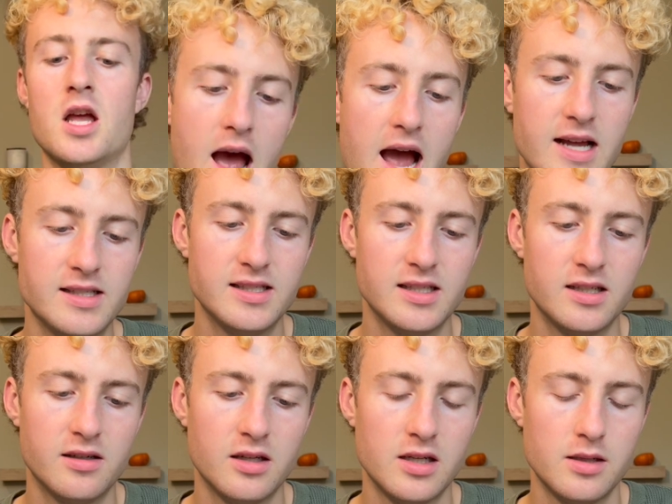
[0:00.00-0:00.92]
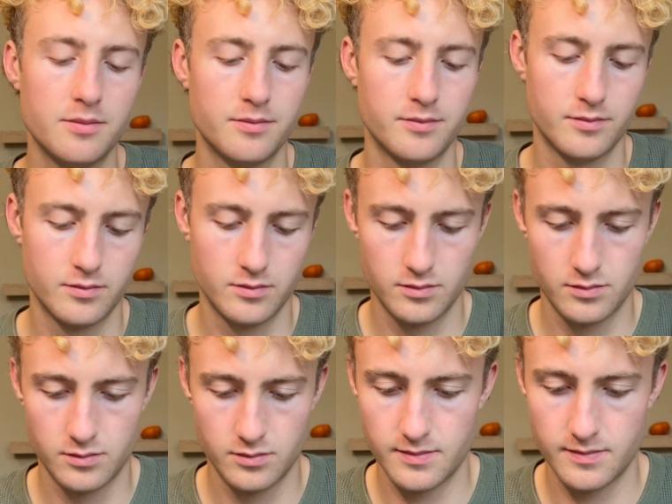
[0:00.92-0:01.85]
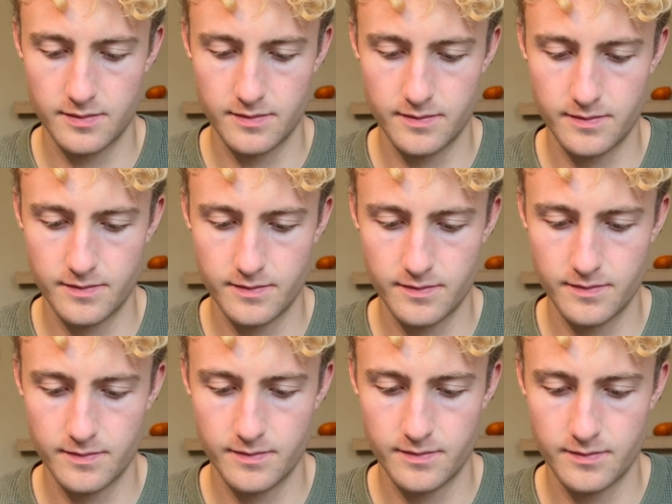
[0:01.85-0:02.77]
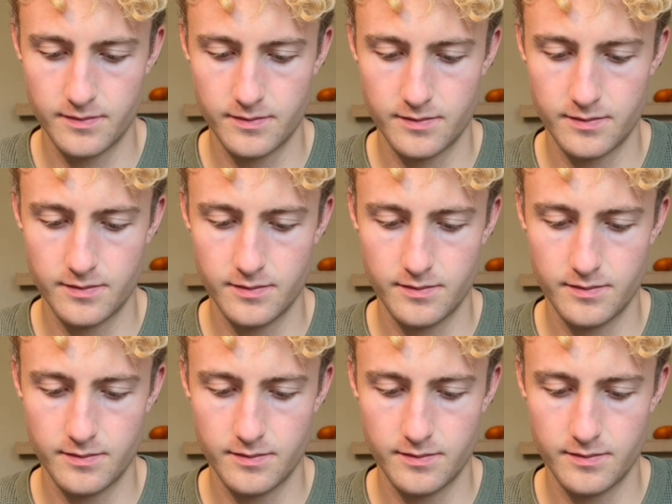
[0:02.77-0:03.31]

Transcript: Hi, Siri. Hello. How can I help?